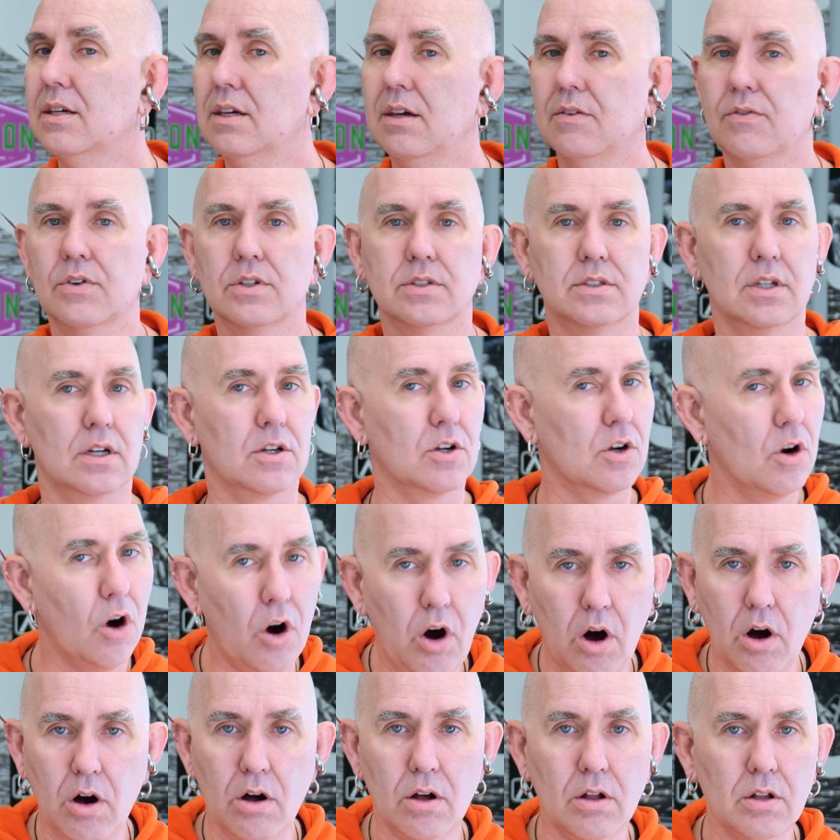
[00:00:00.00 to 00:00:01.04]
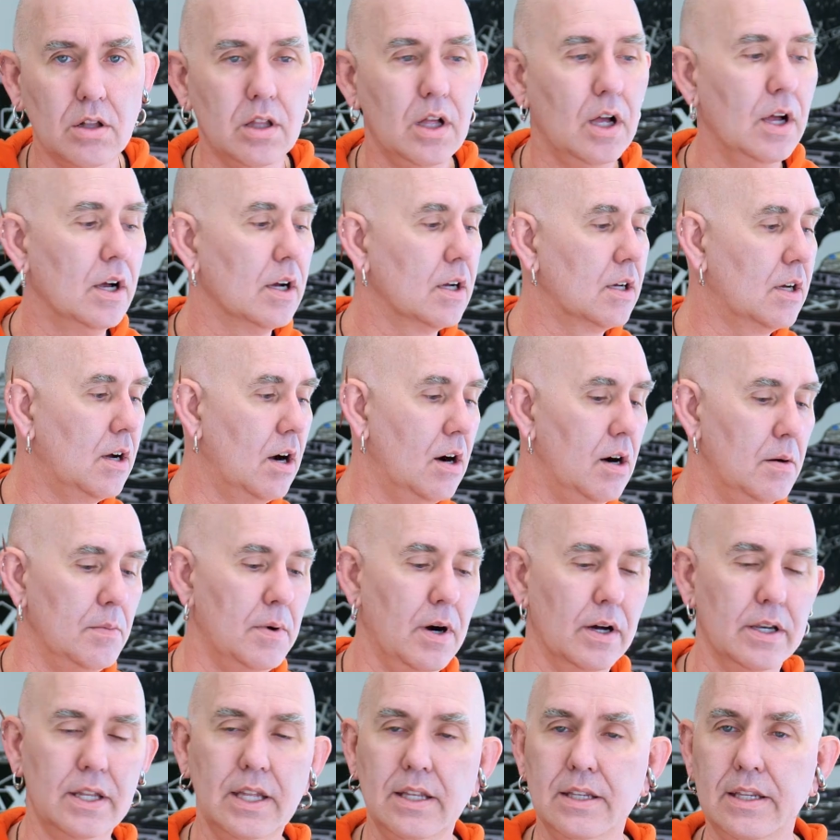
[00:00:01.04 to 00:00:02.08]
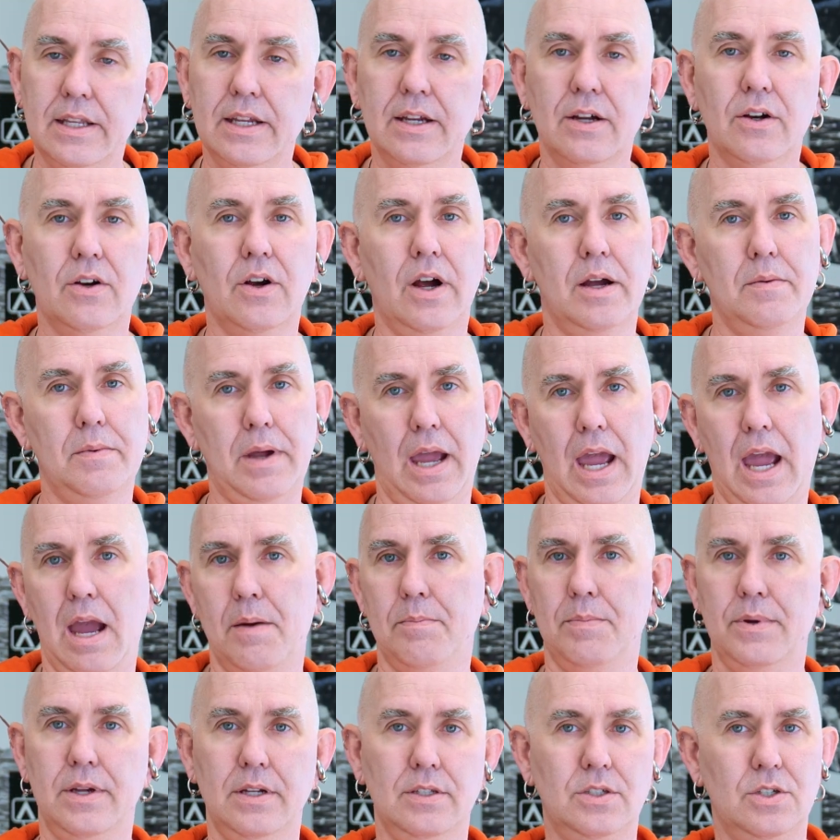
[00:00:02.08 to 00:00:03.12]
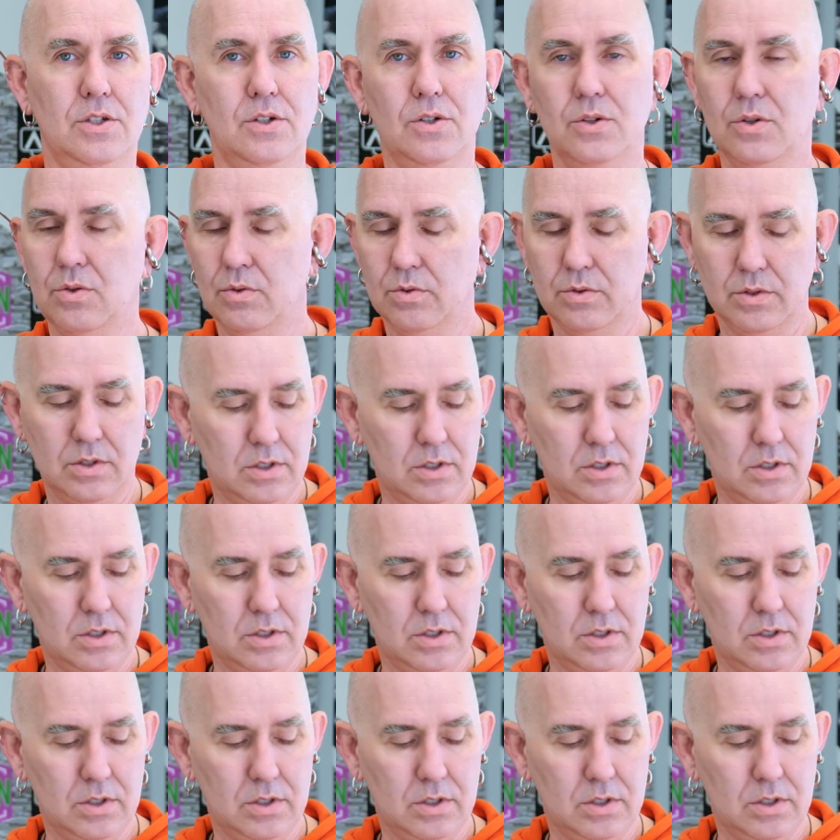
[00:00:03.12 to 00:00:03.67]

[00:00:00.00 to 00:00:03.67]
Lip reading: give us a call. Come on in here. I'm happy to